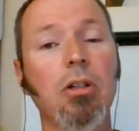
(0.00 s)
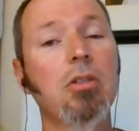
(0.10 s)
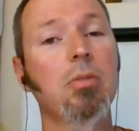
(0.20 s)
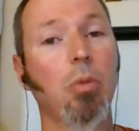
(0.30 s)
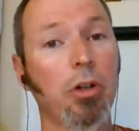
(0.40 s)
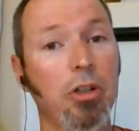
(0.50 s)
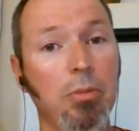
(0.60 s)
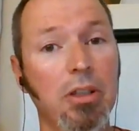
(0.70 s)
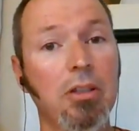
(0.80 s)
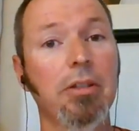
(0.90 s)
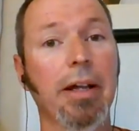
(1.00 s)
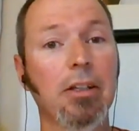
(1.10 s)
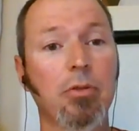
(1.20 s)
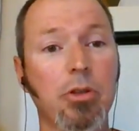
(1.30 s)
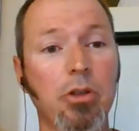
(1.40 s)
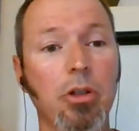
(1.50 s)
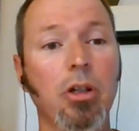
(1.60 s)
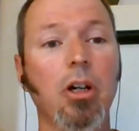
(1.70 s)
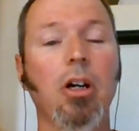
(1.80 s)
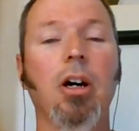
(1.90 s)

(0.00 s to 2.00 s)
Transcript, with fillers: It's more humid, that's for sure.